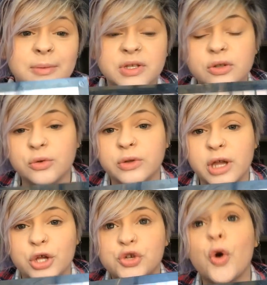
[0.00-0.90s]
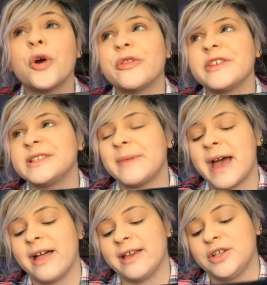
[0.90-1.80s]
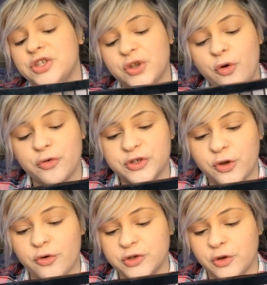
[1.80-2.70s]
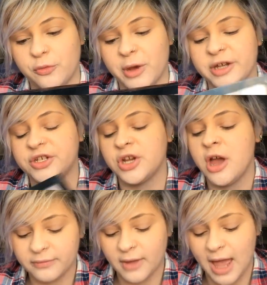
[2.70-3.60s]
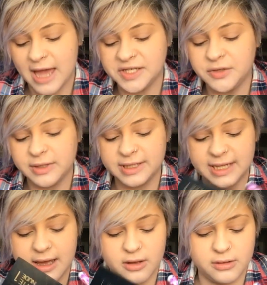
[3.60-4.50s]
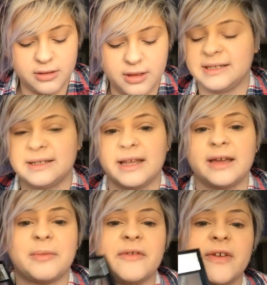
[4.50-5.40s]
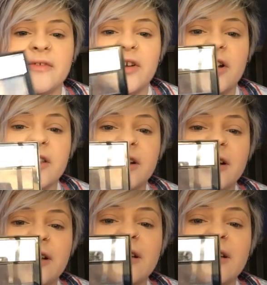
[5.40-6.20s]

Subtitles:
Absolutely adore this palette so much. As you can tell, this is like my favorite color